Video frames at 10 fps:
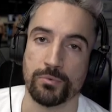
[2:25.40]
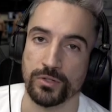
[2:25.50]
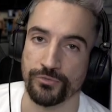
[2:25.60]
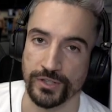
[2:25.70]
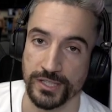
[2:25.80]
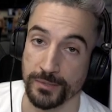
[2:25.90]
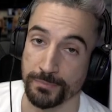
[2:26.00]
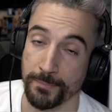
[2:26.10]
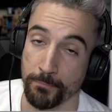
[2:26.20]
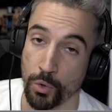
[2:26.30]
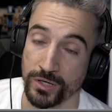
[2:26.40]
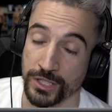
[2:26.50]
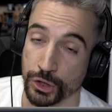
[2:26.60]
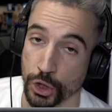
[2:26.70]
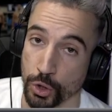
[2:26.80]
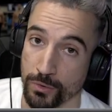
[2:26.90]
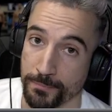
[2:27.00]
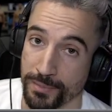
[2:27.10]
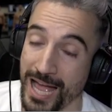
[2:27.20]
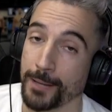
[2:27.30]
will feel a little bit more in your lower
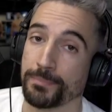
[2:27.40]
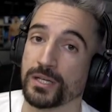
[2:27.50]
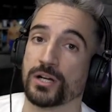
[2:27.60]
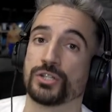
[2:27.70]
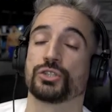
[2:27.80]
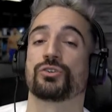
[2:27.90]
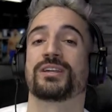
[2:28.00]
back because you're